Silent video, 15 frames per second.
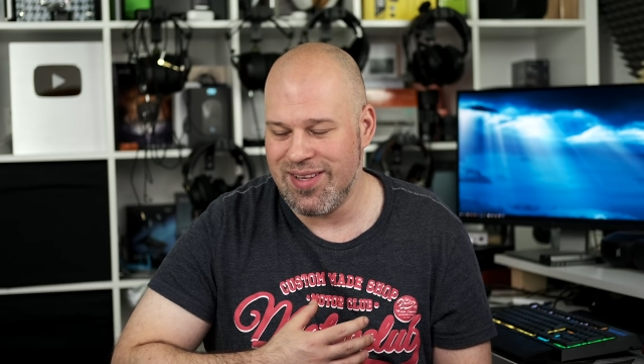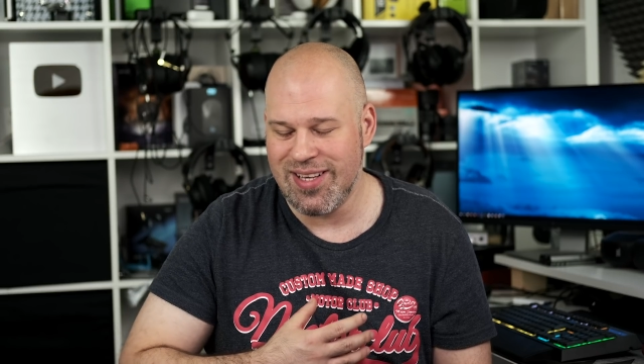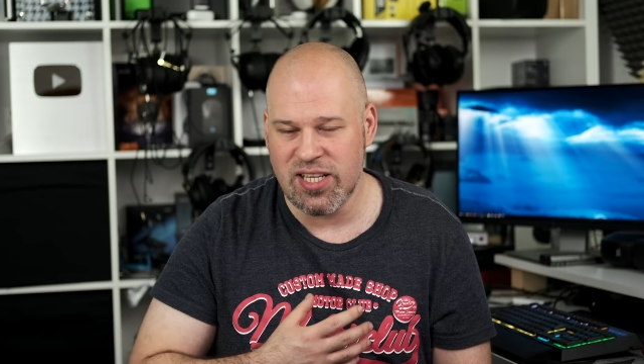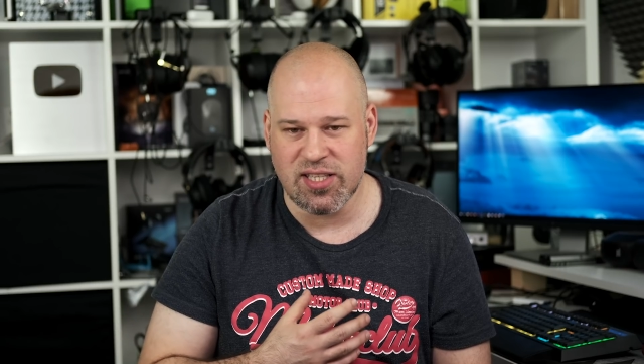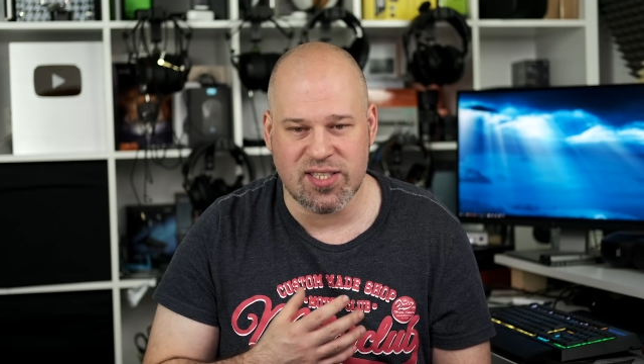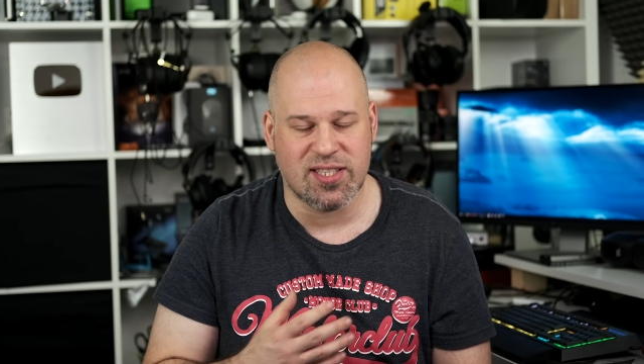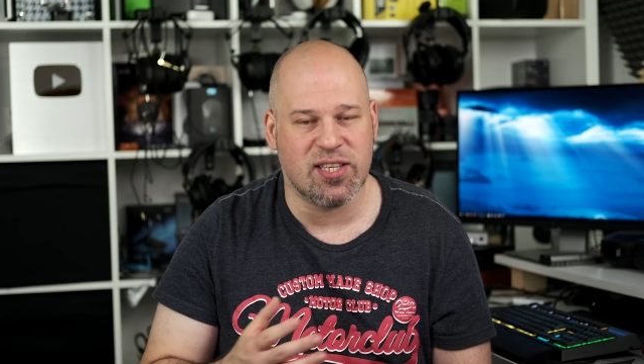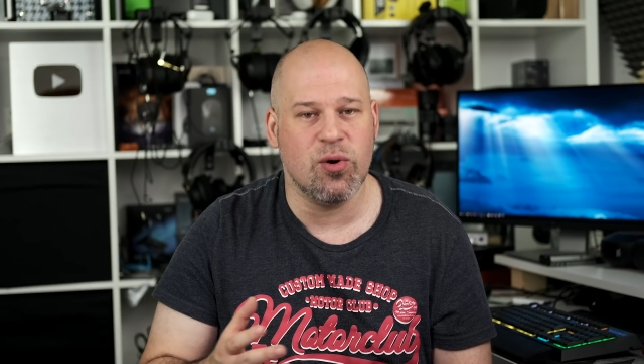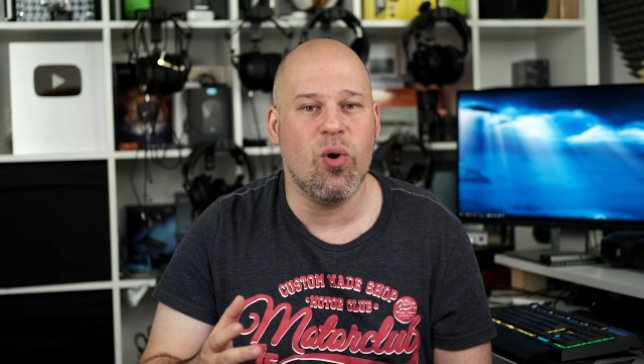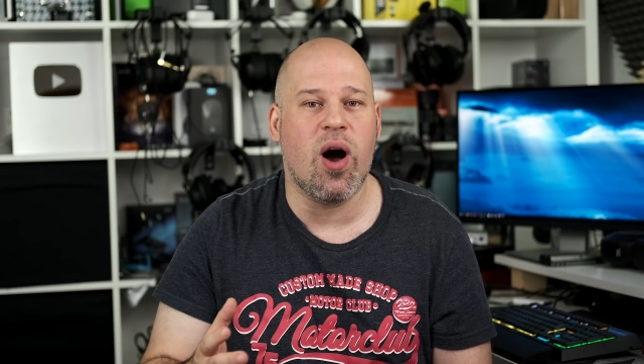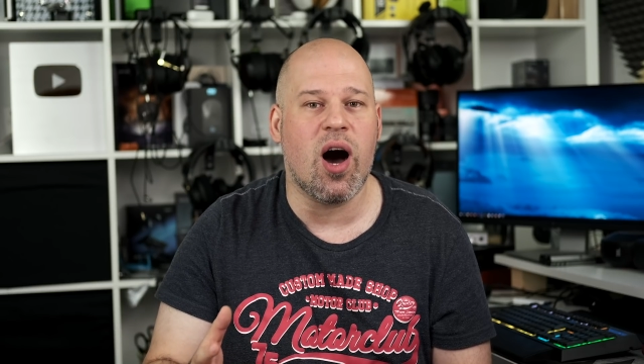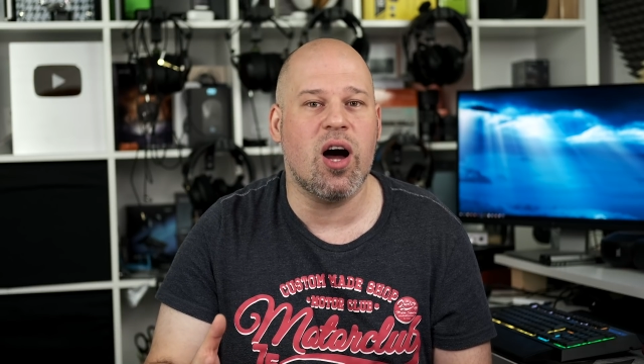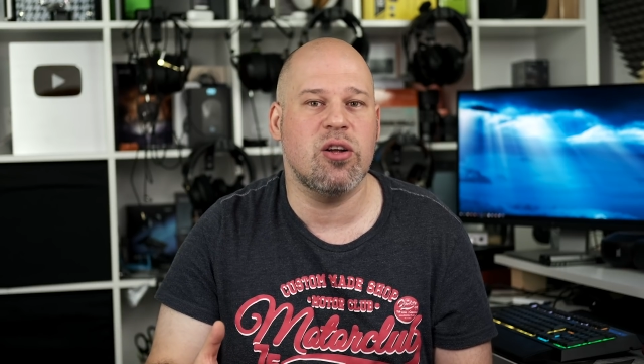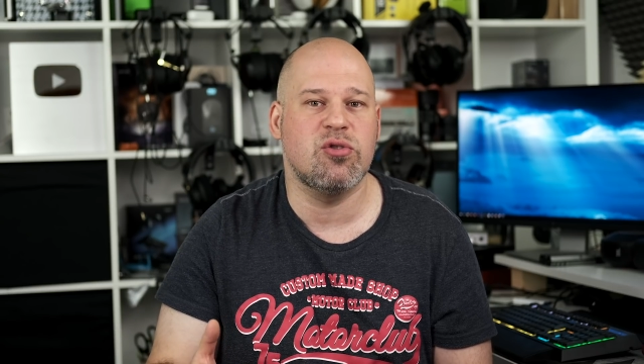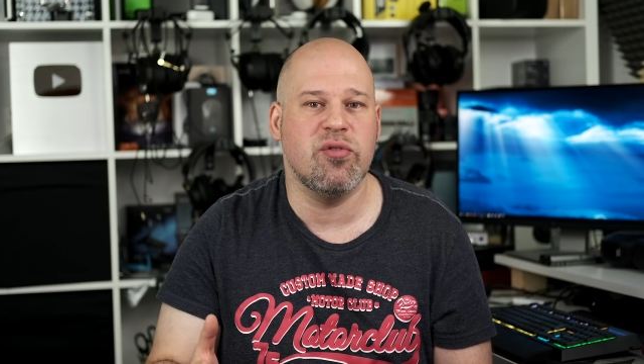it's so
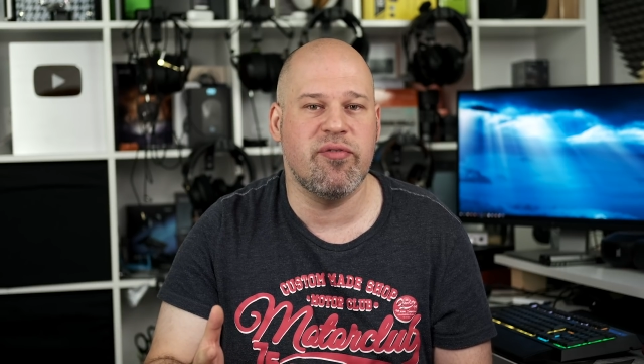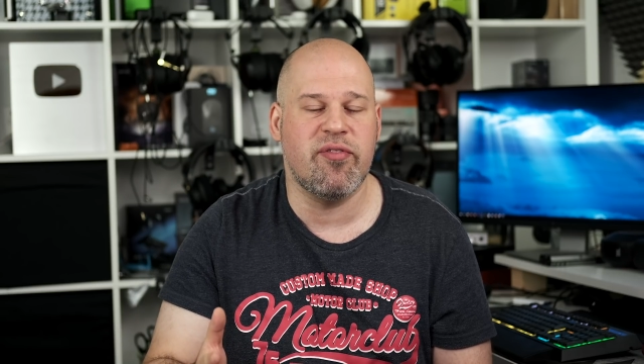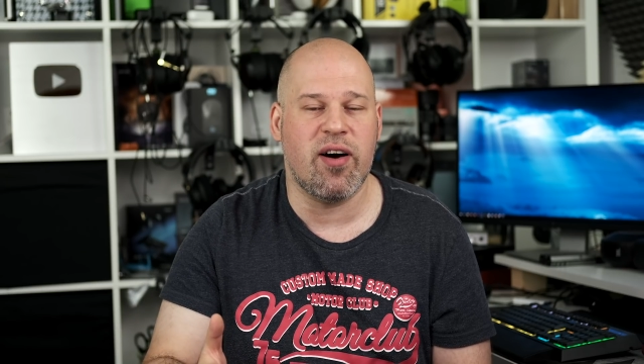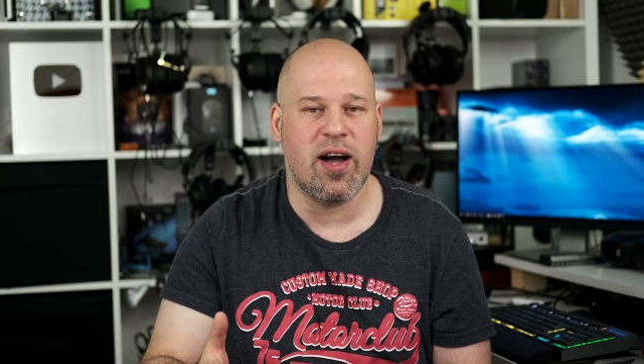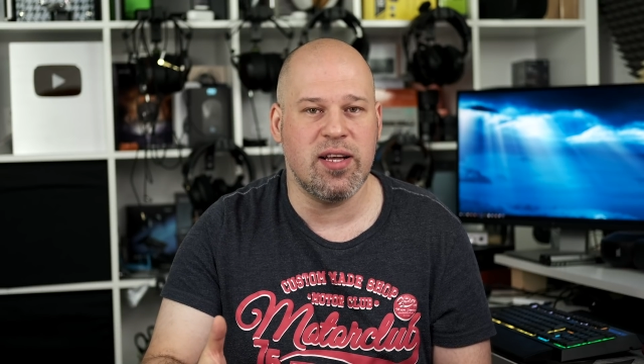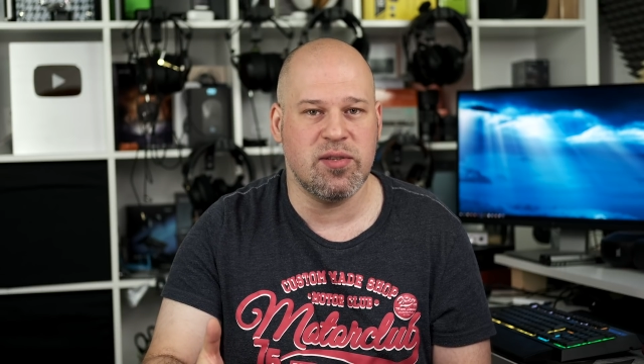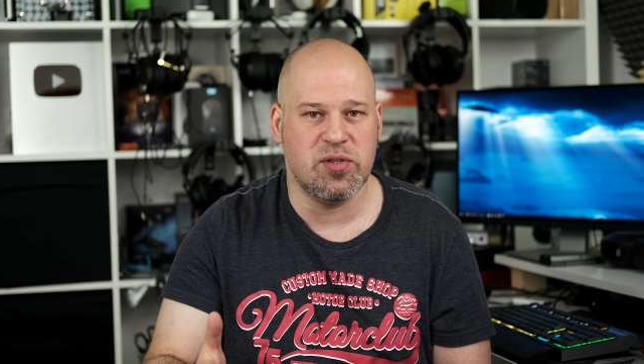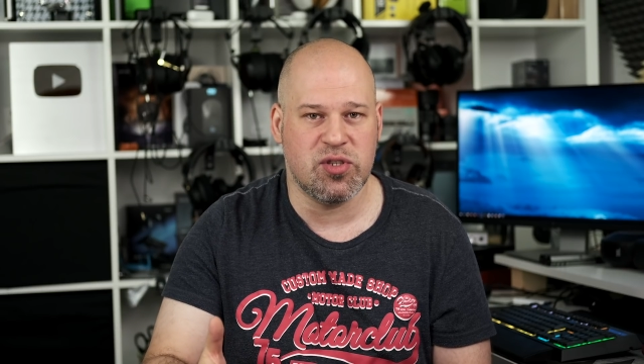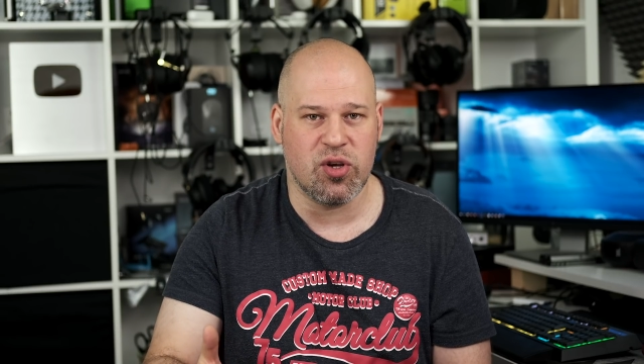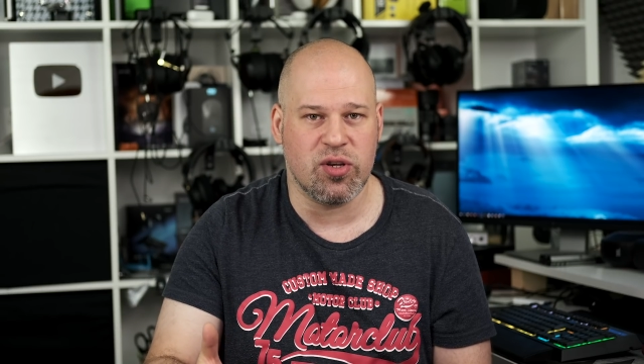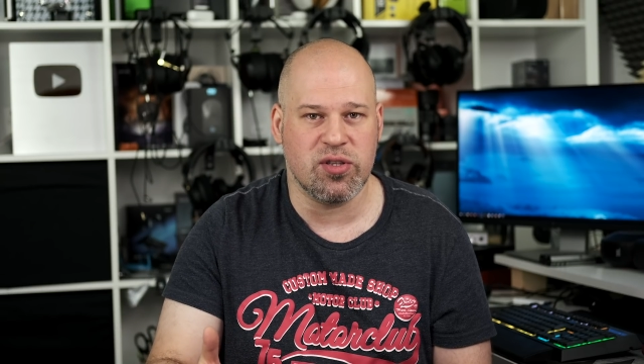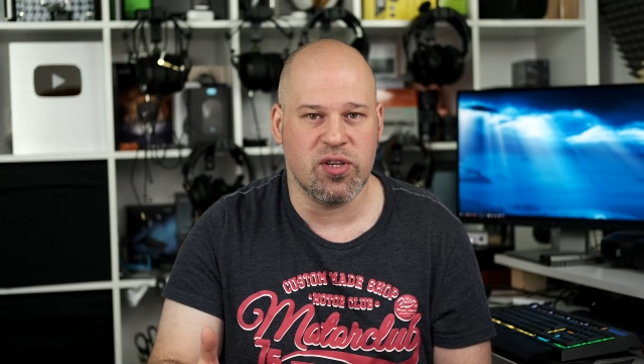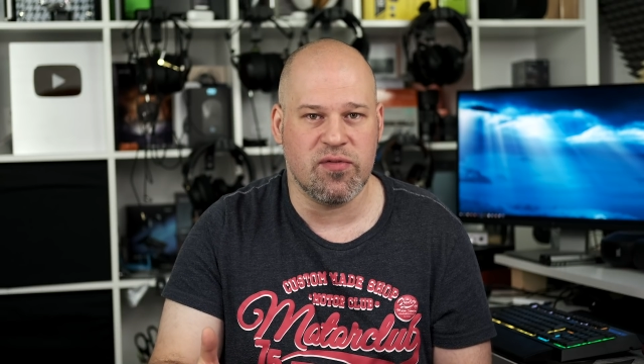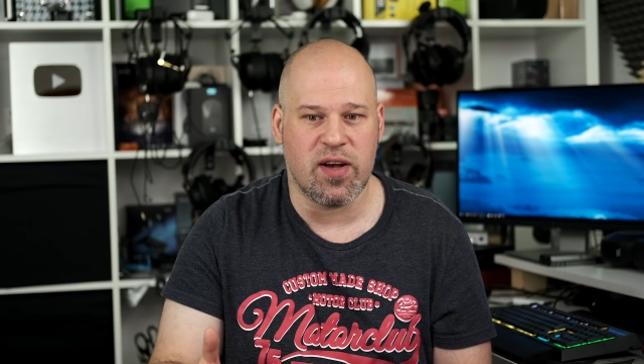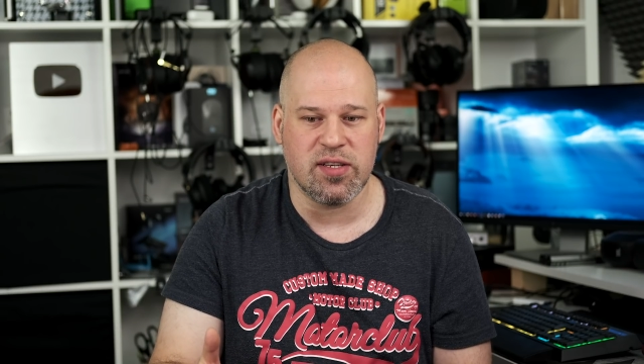hard to find
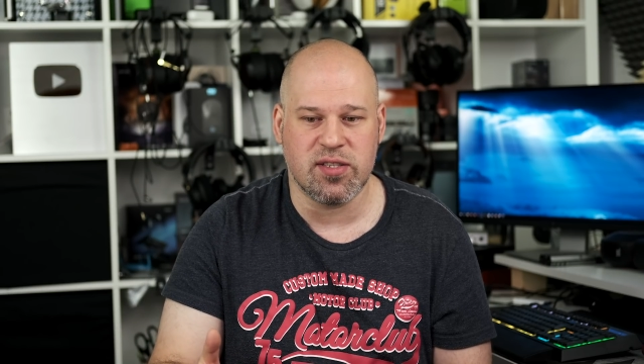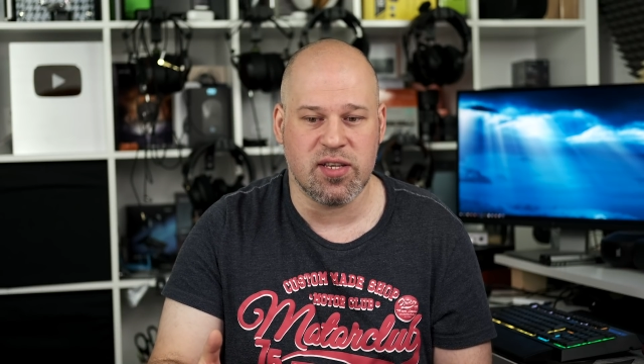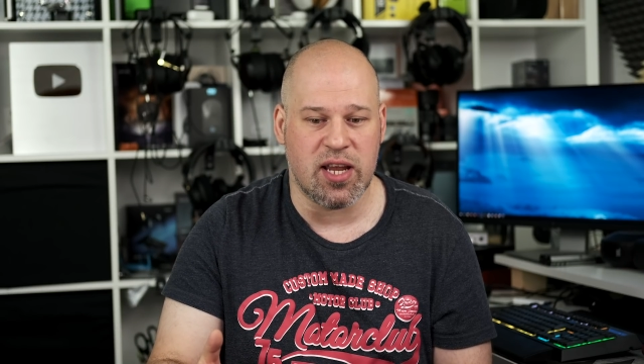certain devices